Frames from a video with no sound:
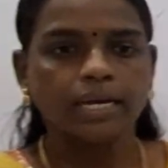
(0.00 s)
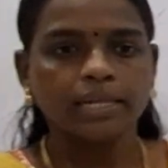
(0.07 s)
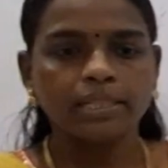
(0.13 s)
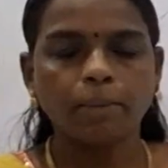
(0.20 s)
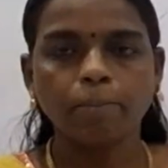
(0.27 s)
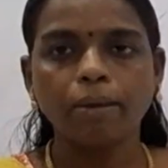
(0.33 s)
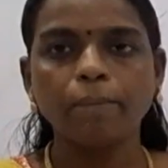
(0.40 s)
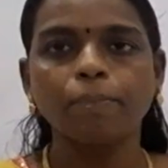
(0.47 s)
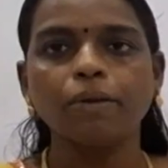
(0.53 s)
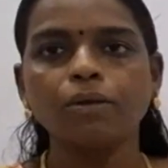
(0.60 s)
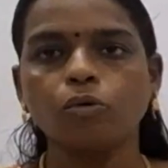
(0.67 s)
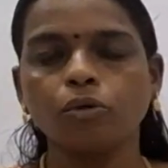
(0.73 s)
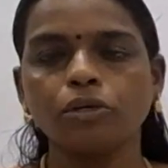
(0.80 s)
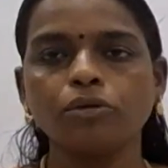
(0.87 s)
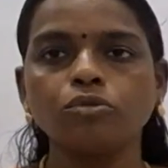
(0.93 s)
the people
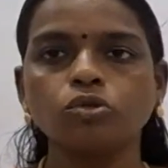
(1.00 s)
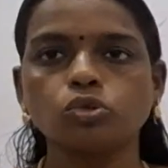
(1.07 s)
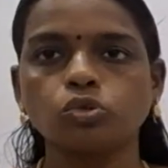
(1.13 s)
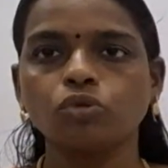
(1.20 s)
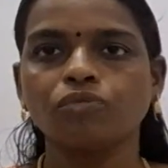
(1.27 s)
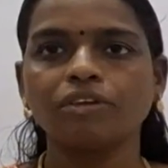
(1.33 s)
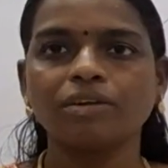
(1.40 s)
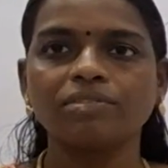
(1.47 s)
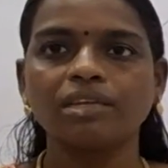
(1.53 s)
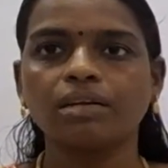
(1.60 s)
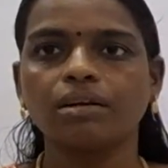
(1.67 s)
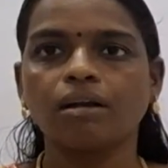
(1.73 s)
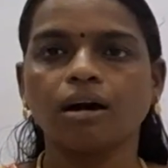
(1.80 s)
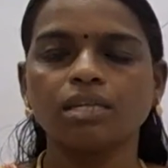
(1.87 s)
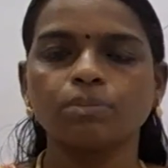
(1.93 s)
who used to weave the
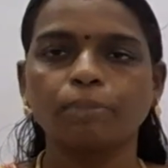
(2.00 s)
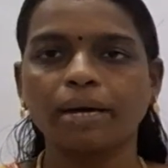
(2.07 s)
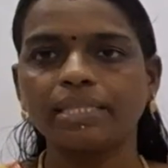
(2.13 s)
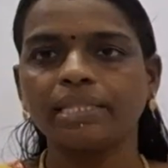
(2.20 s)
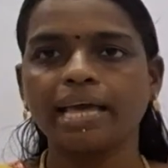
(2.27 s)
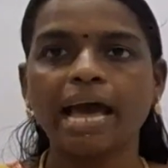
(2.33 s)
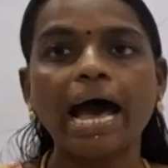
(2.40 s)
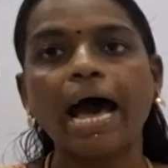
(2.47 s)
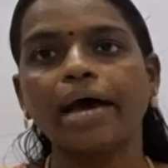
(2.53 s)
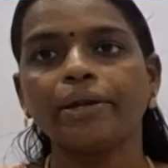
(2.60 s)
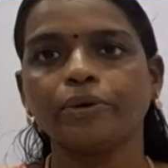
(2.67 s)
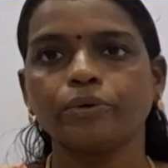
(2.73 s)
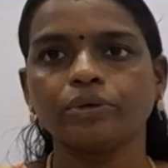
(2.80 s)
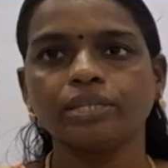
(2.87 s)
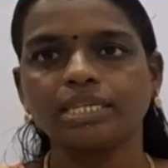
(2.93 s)
cloth by their
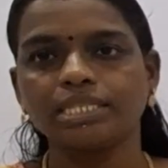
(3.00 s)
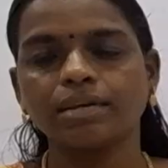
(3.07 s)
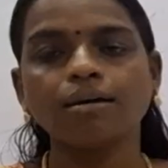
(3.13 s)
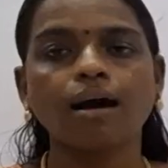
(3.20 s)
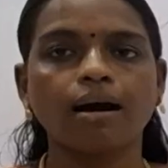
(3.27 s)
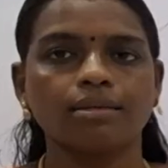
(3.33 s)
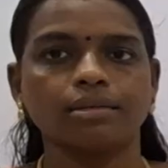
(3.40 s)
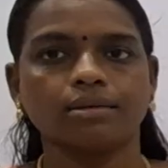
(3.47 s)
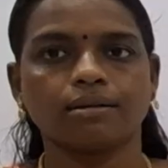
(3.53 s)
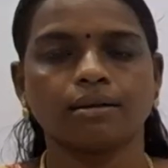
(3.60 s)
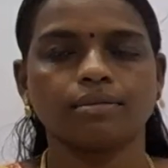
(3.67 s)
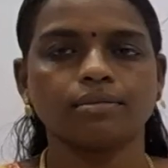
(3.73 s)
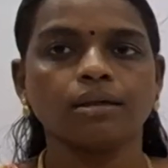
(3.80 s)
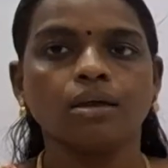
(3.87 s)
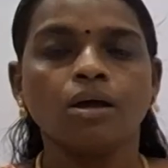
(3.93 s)
hand, no, that is a khadi
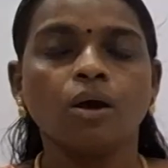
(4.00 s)
cloth.